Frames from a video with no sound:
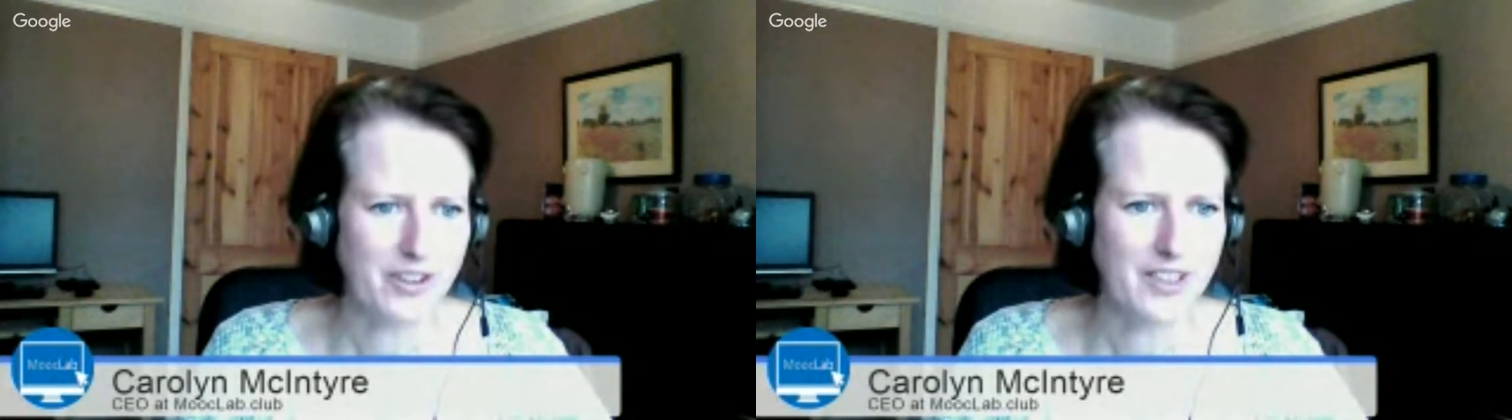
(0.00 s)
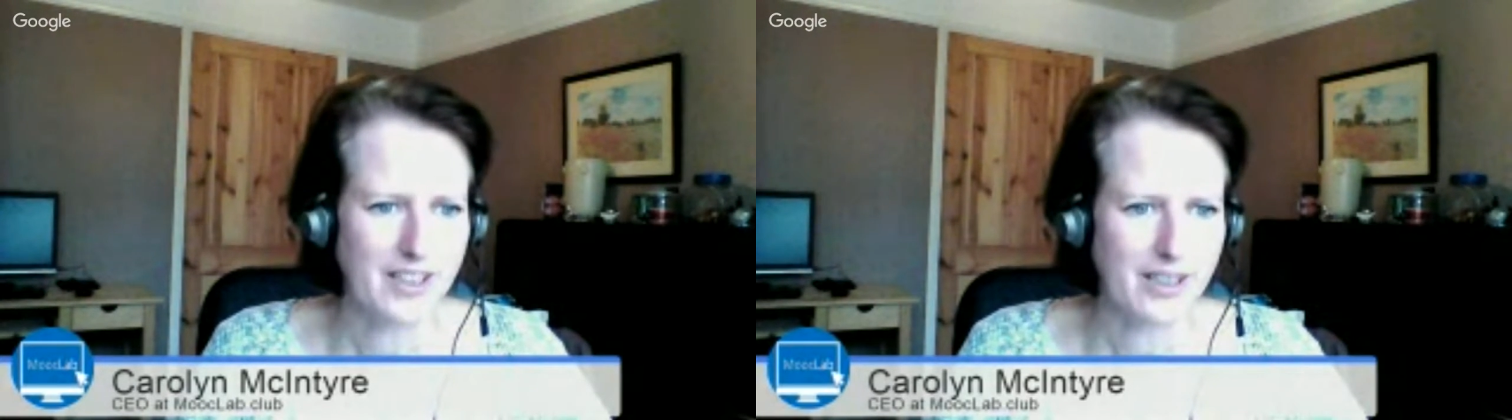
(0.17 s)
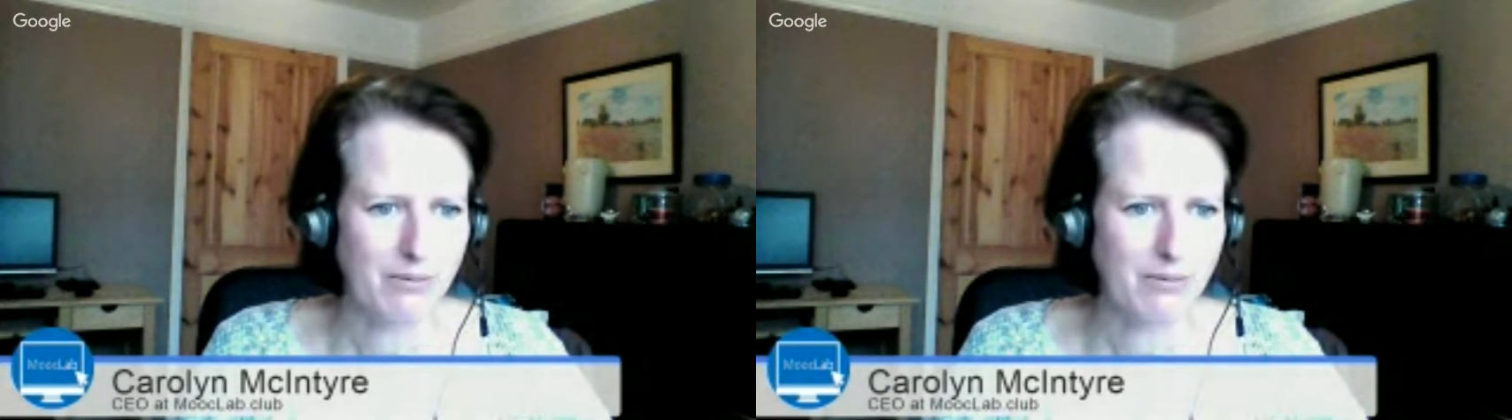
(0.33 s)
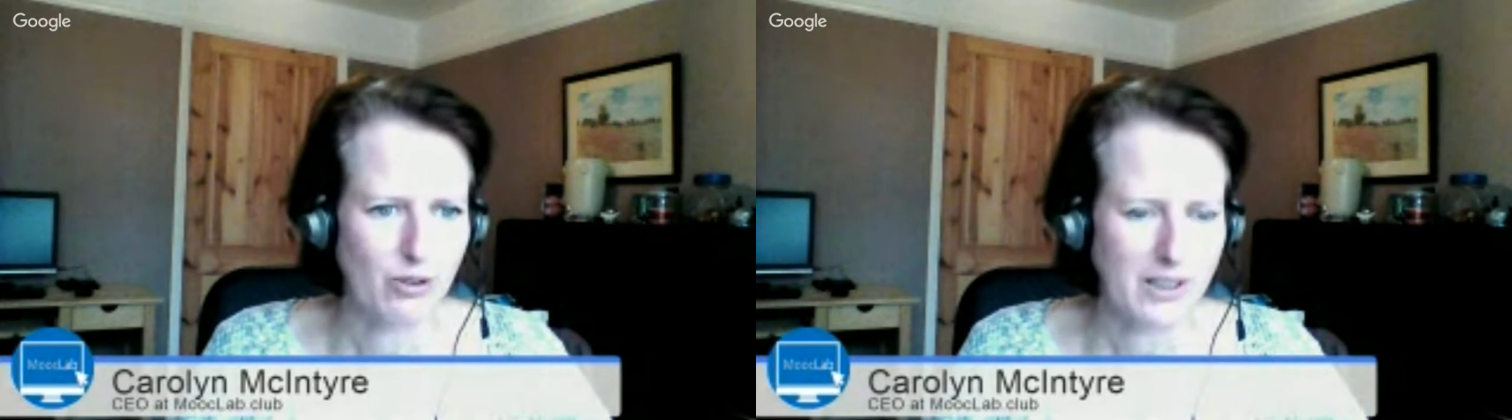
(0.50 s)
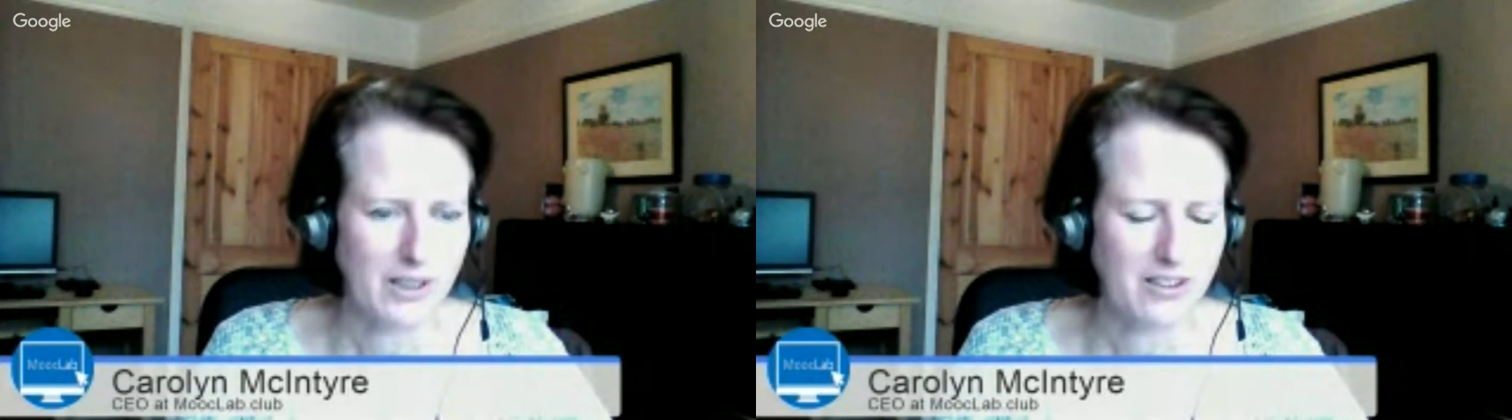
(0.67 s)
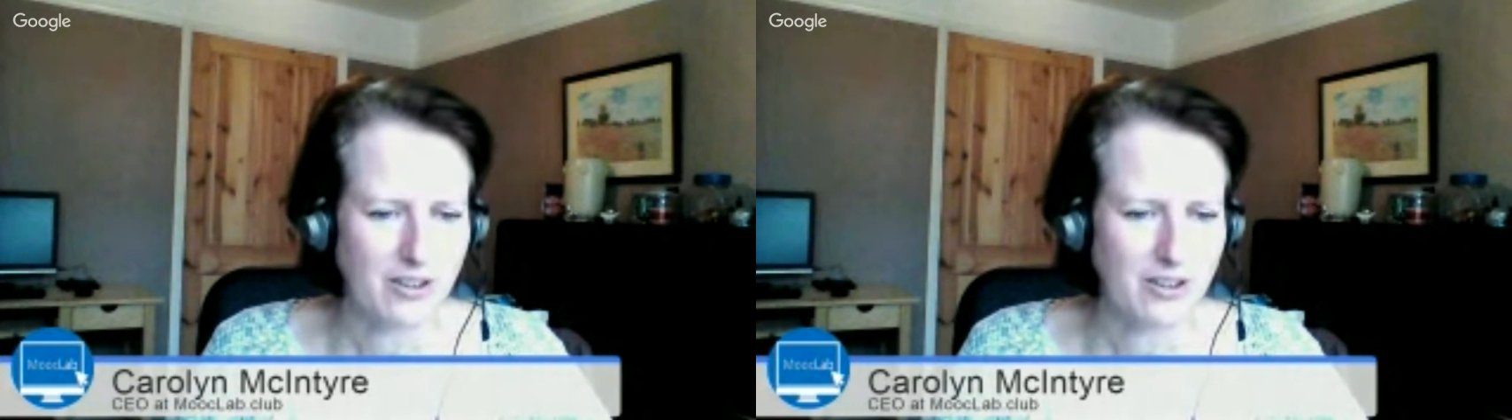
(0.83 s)
the time you
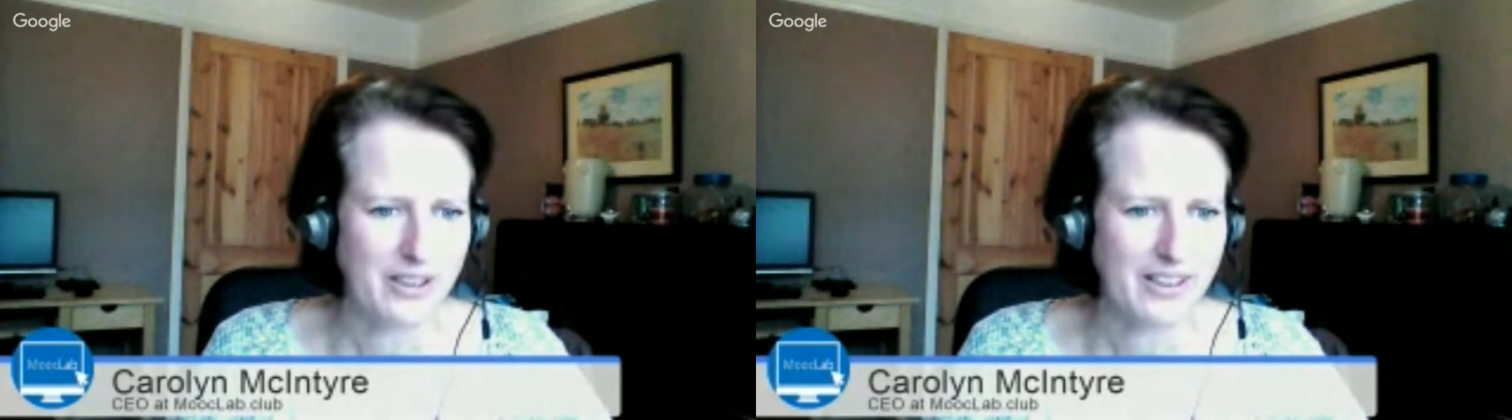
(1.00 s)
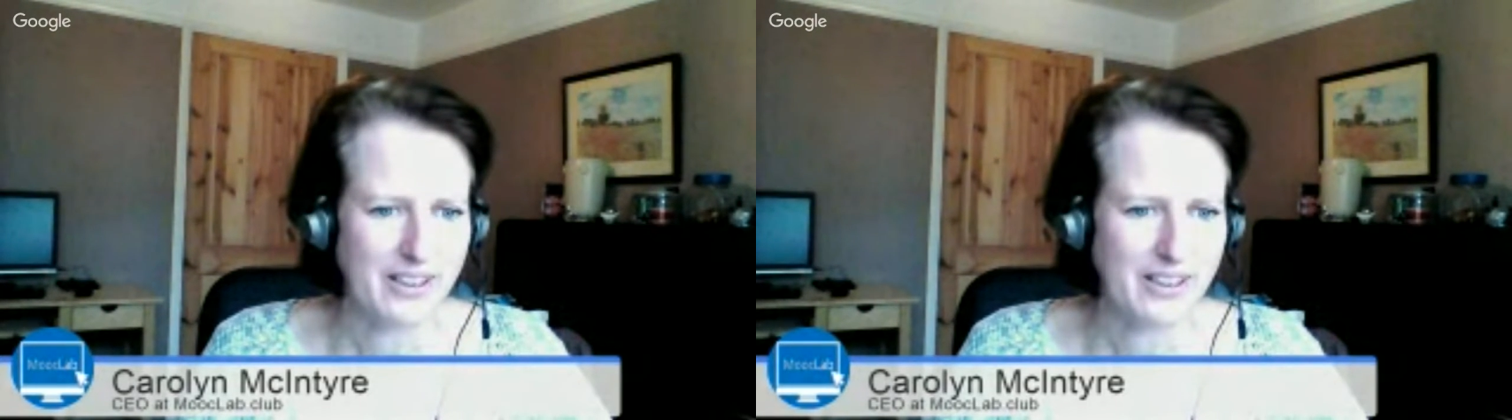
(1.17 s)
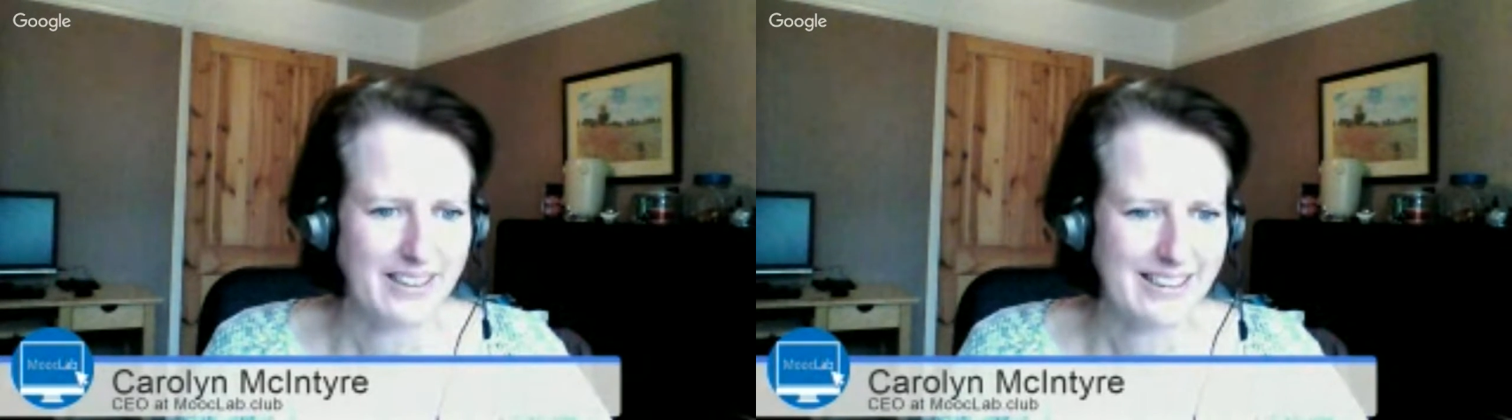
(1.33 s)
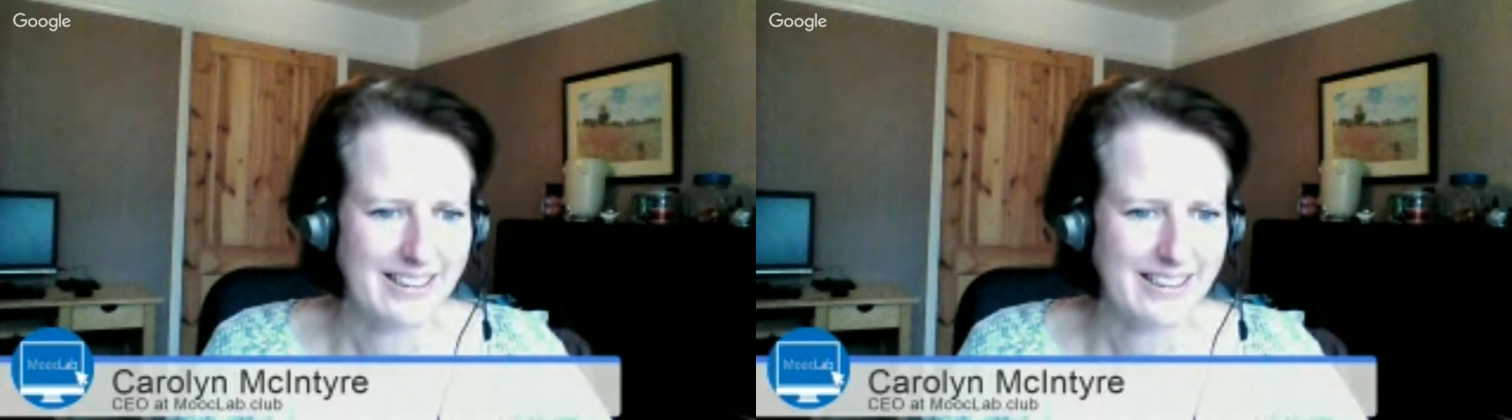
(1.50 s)
spent at work?